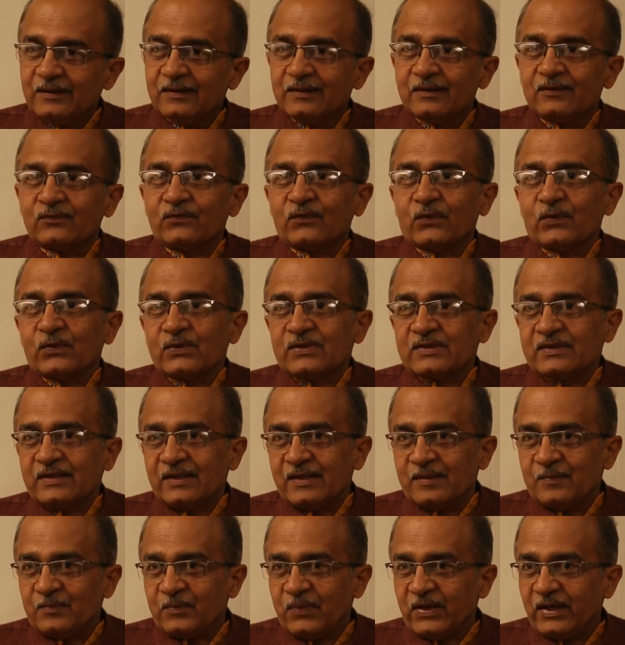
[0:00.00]
Of course,
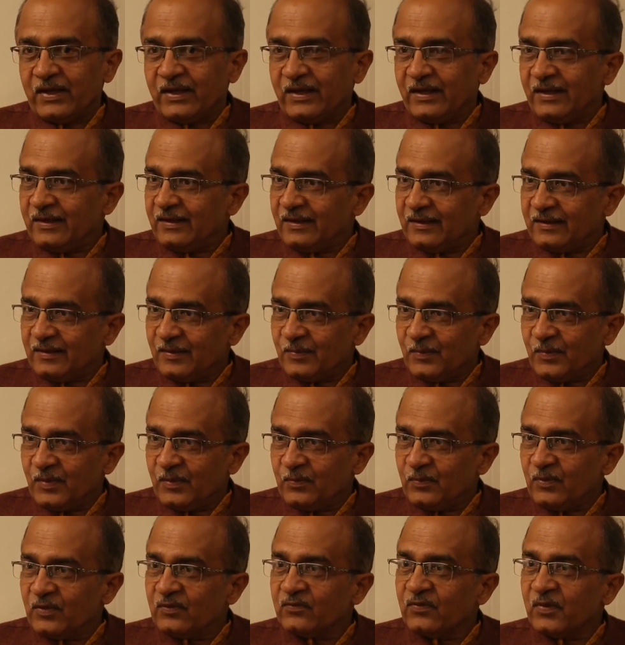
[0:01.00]
they implicate other
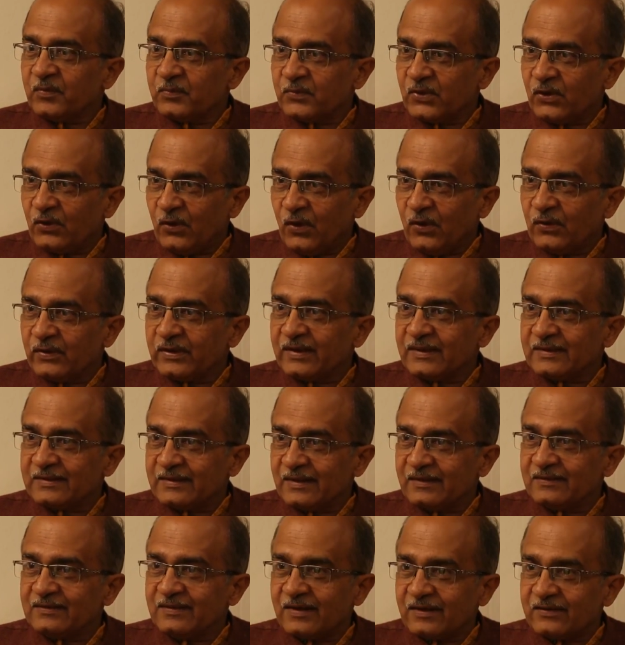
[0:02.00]
people from the
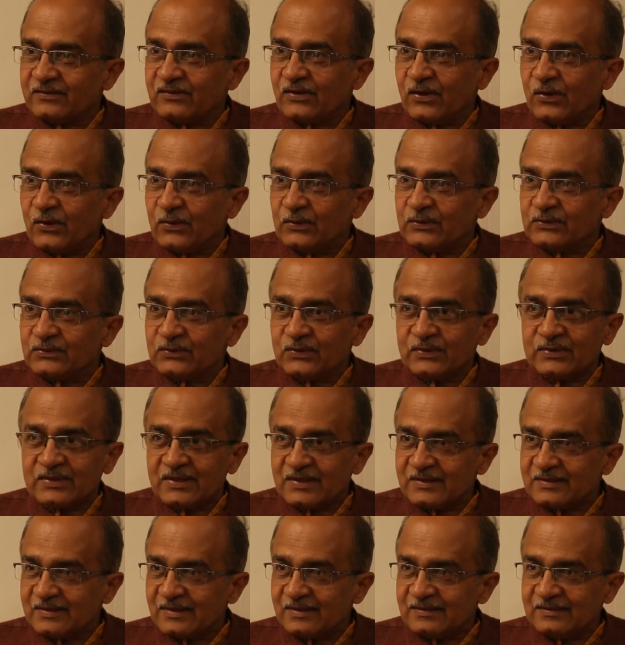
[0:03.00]
Congress, etc. also,
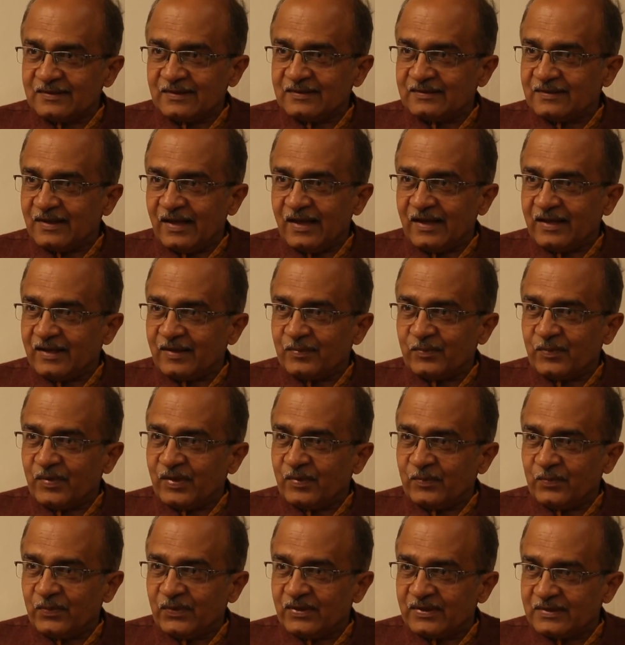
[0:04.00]
just as the Sahara
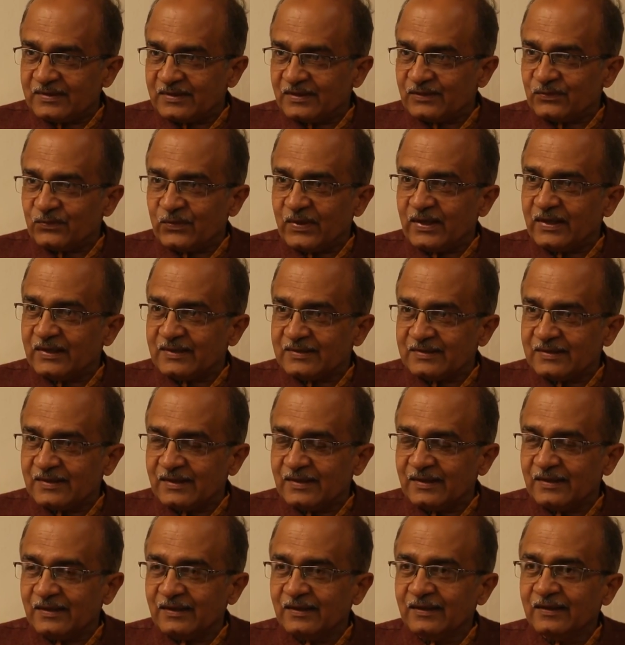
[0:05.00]
papers as well as
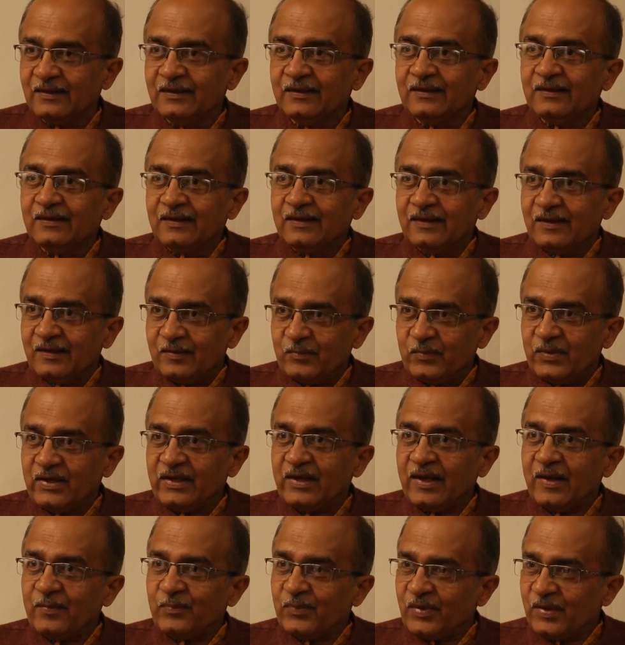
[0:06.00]
the
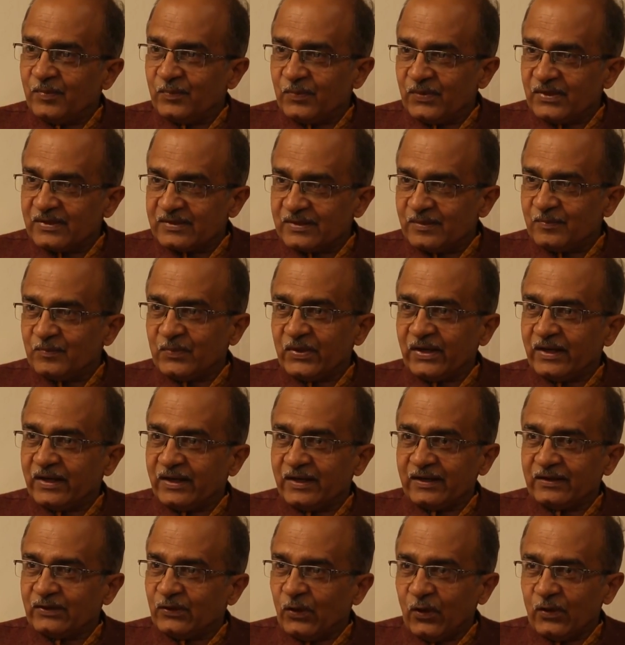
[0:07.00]
Birla papers
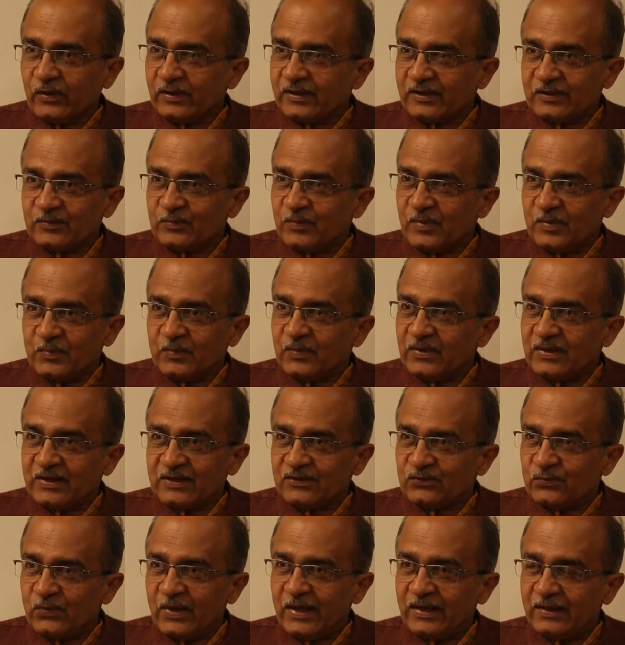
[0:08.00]
implicate Congress people
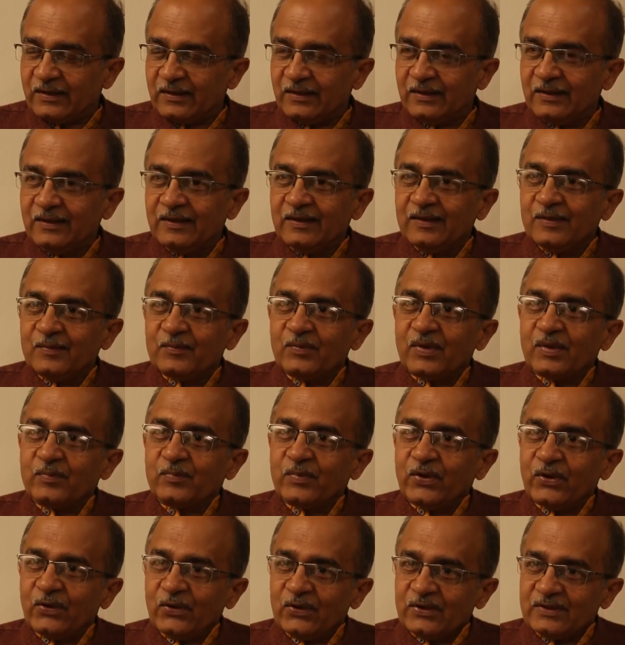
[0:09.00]
as well.
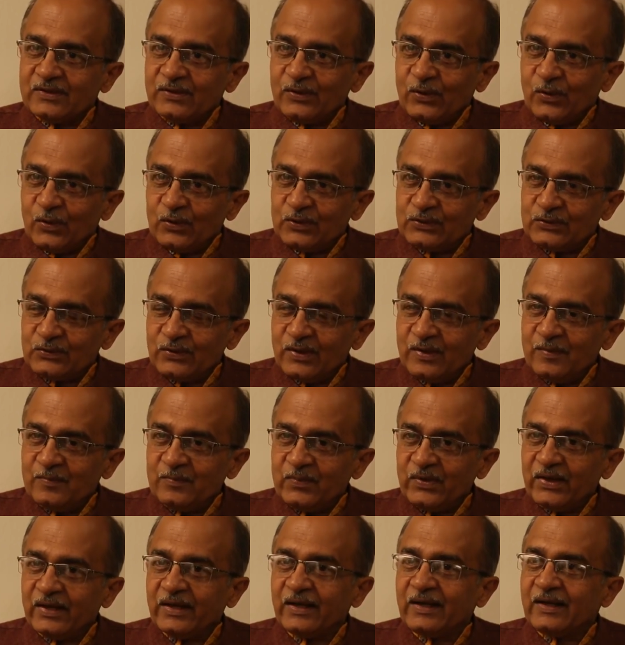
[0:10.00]
But because they also
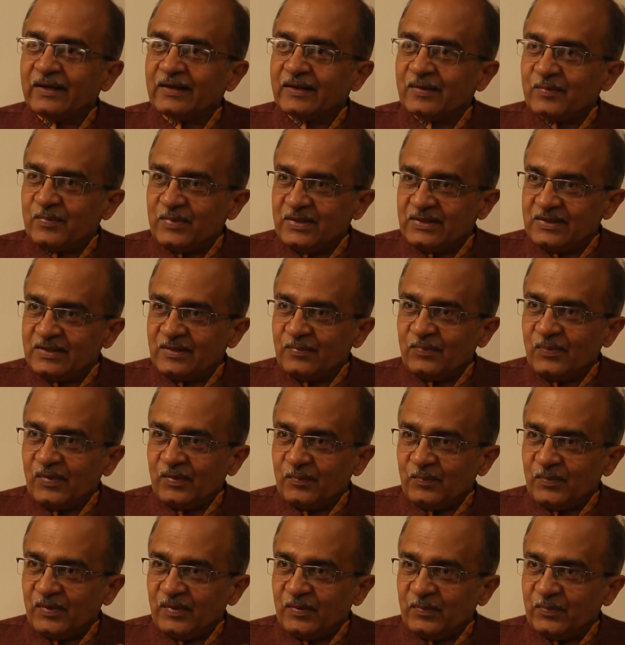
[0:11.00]
implicate the
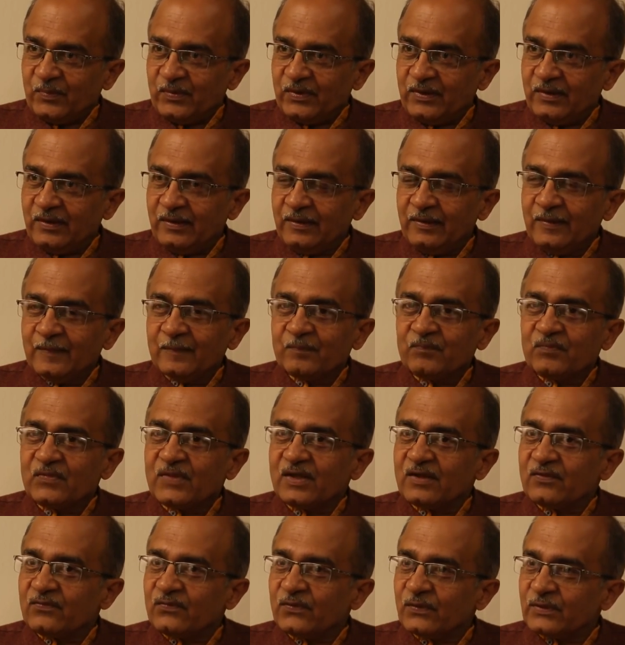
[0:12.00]
BJP people,
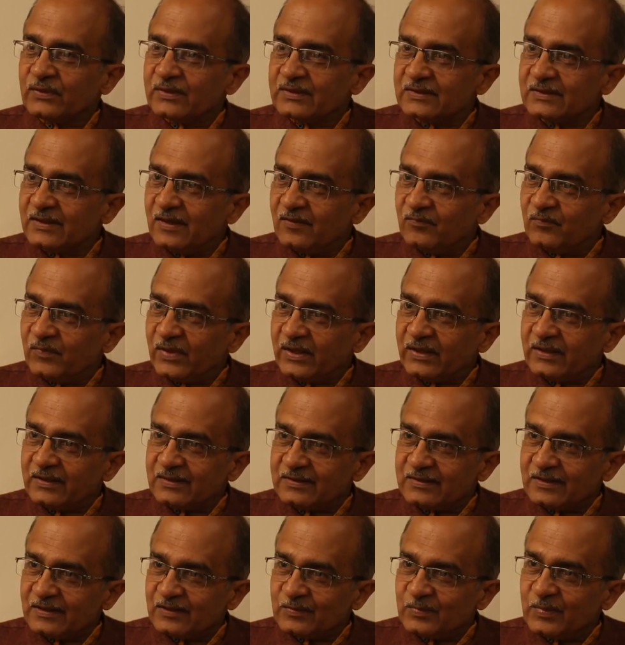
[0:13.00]
therefore this government
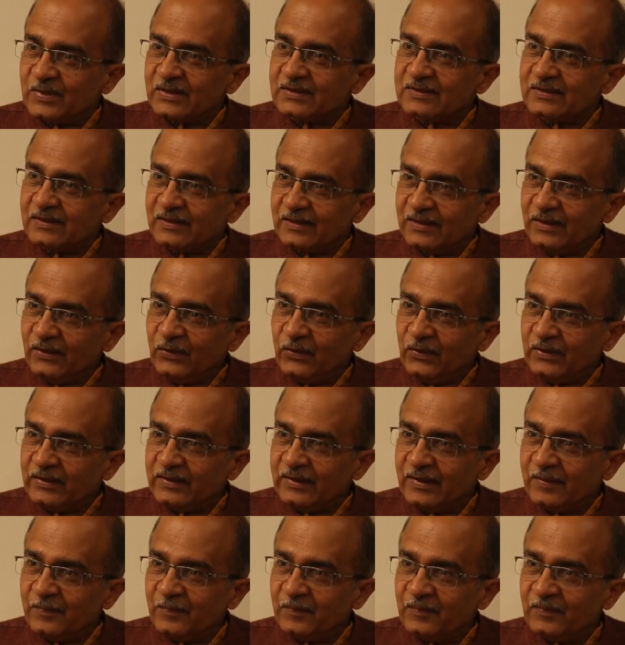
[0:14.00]
has just been sitting
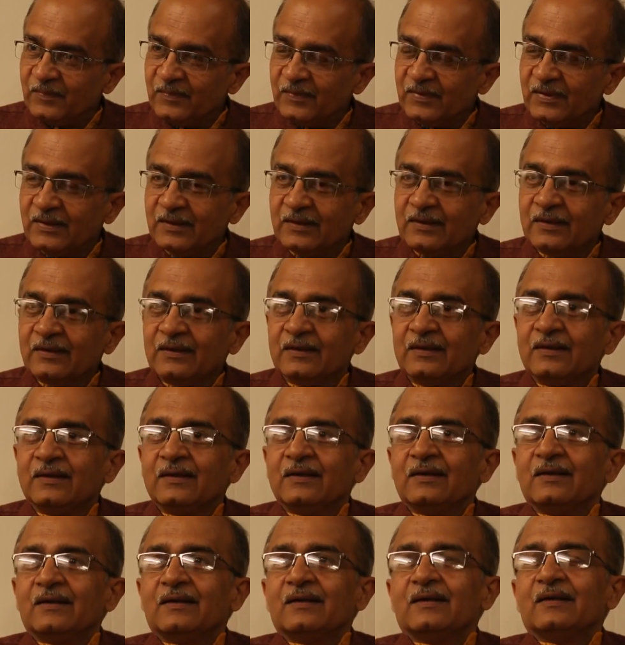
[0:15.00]
on them.
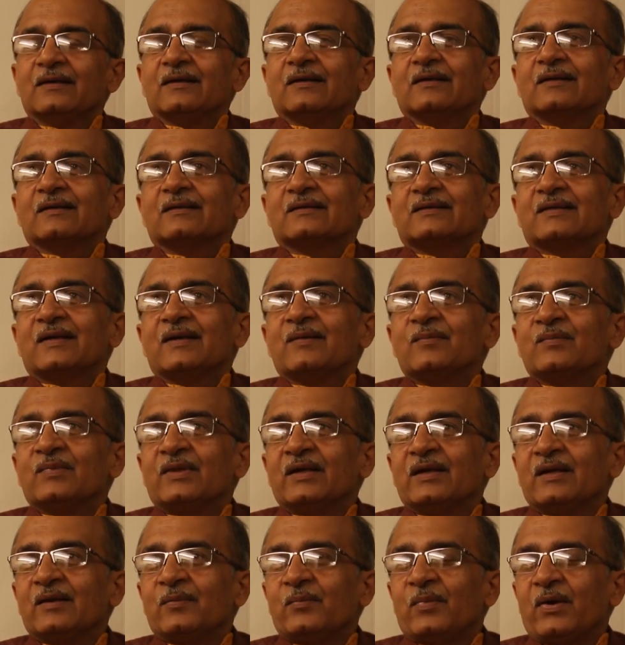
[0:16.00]
Same
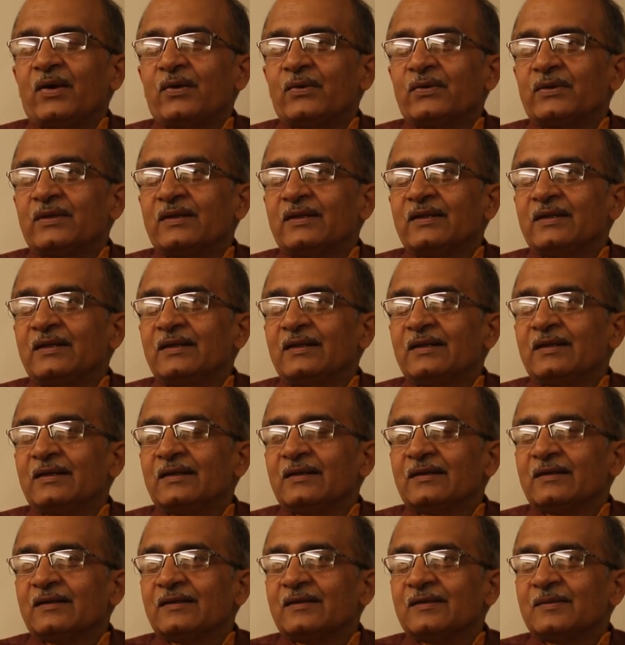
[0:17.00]
thing about the